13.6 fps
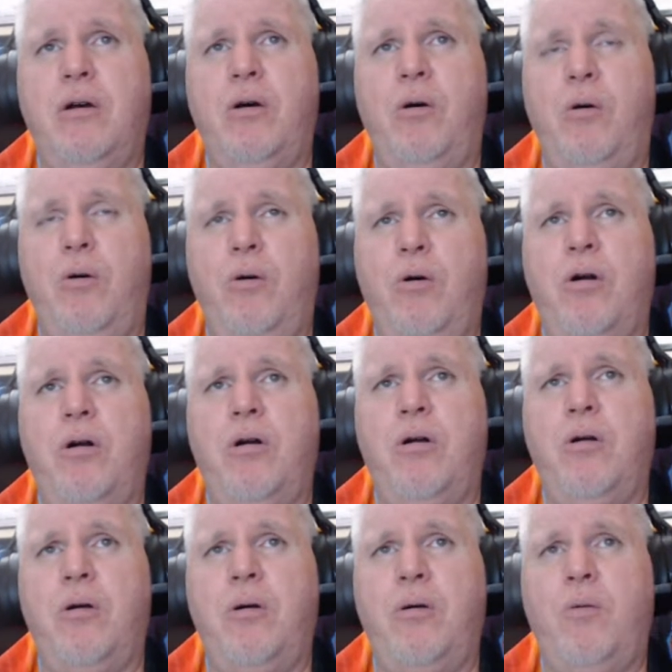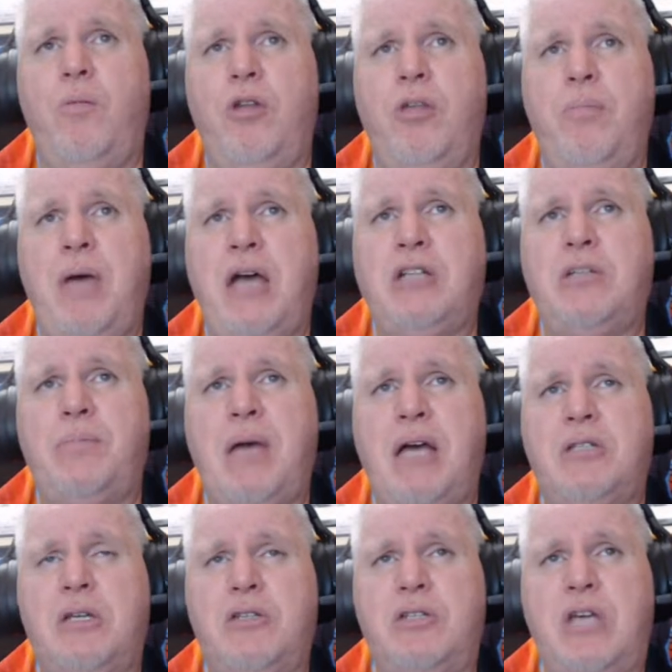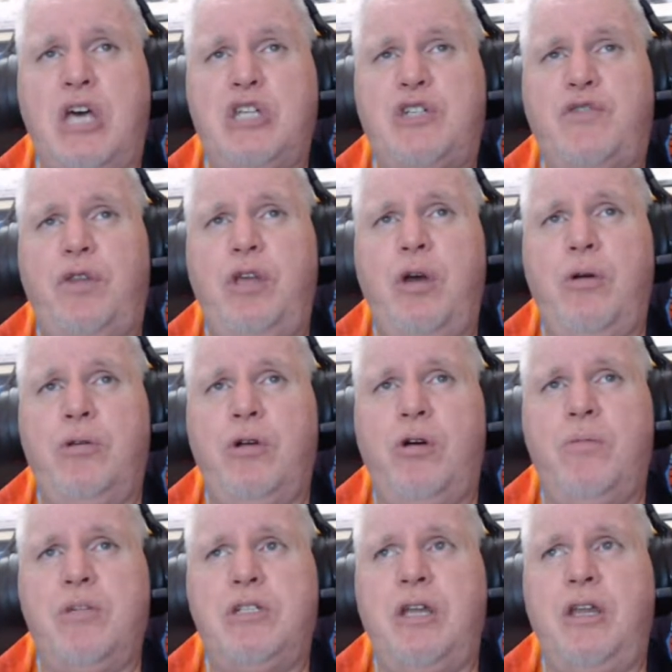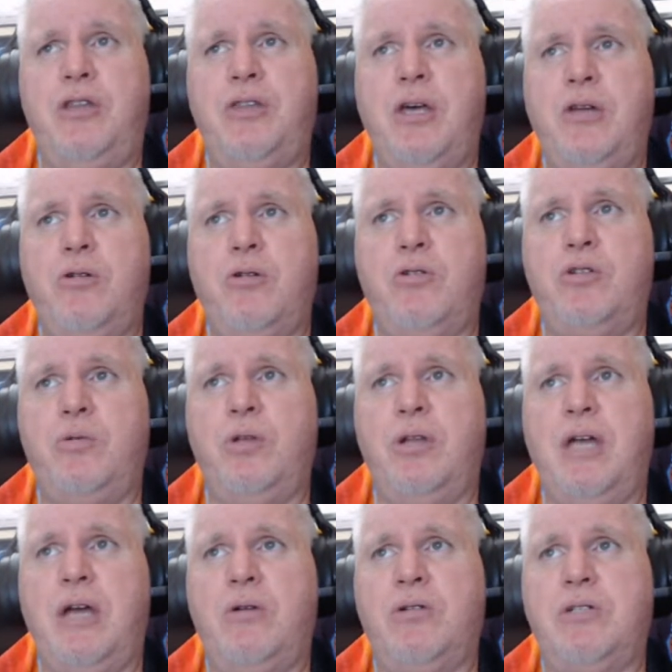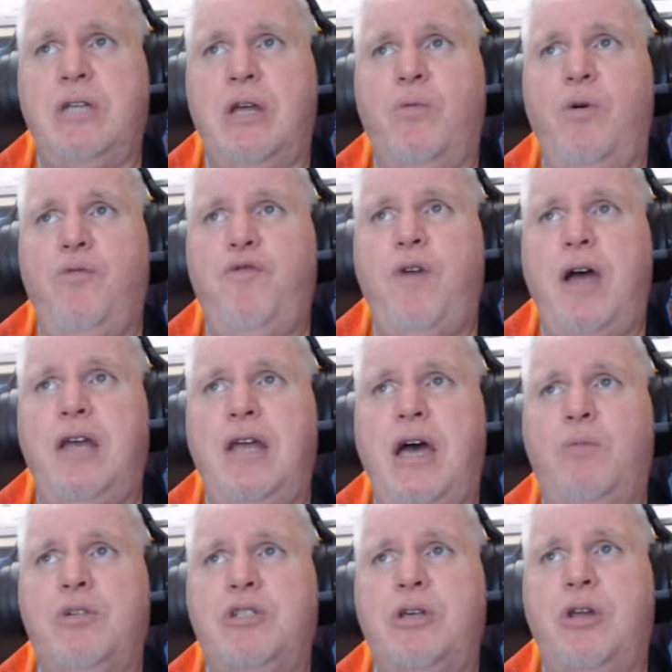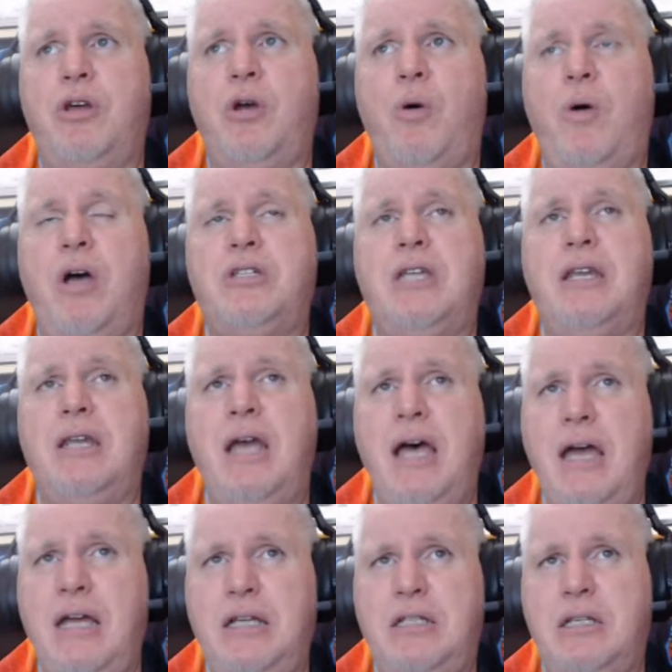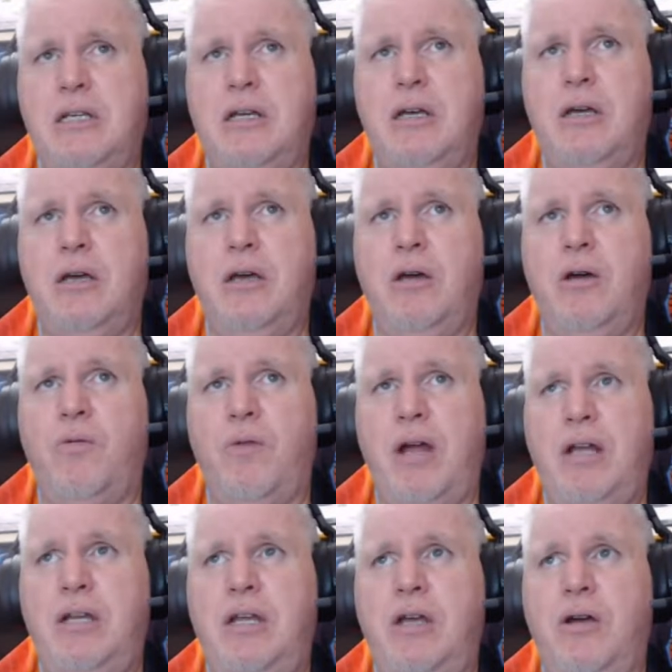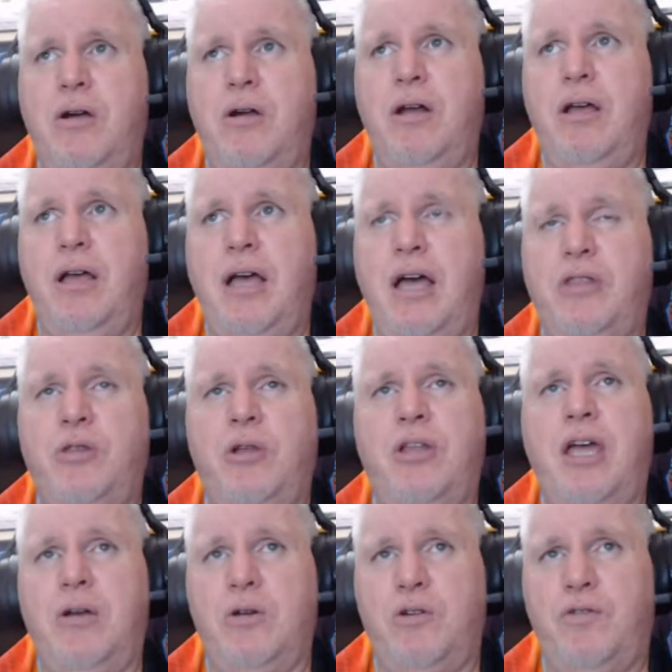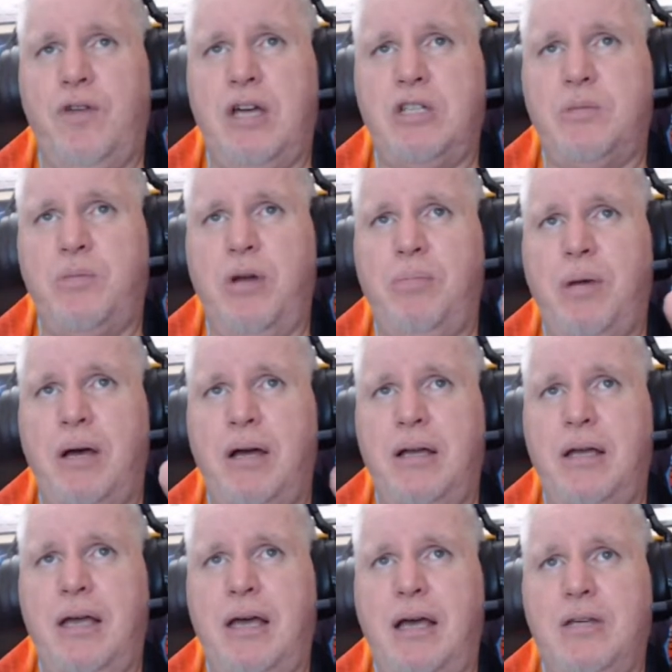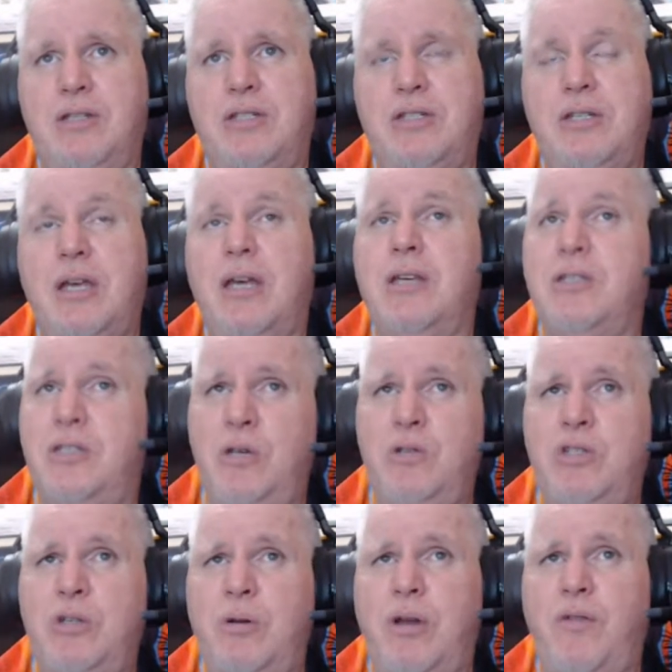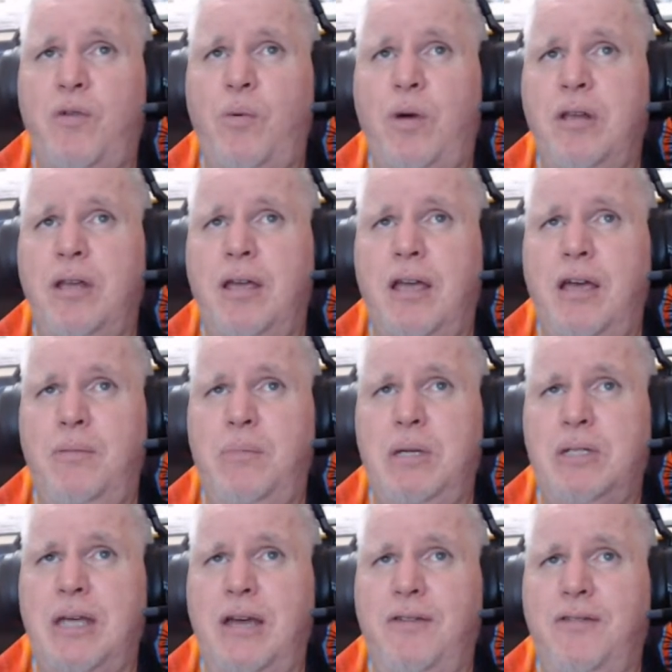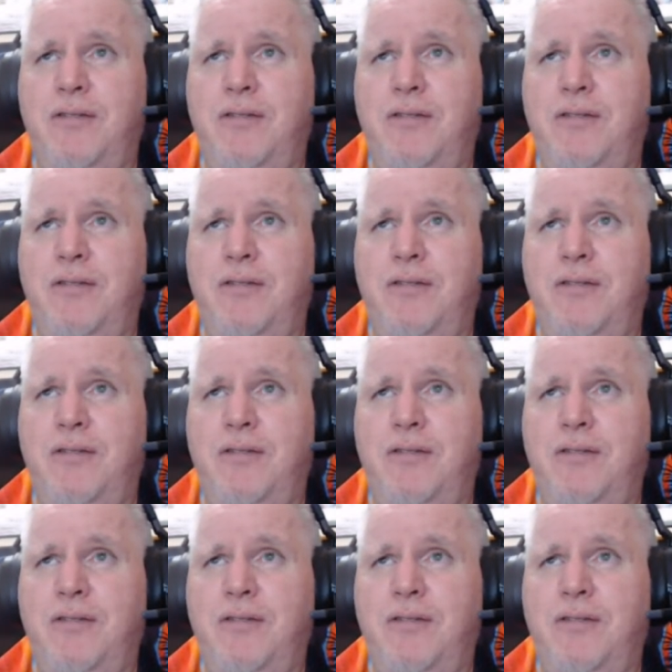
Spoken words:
Or will the back-to-back success for the Oklahoma City Thunder do the Lakers in? We'll find out what's going to go on tonight right here at the Lakers Fast Break Podcast. See you soon, everyone, and be safe.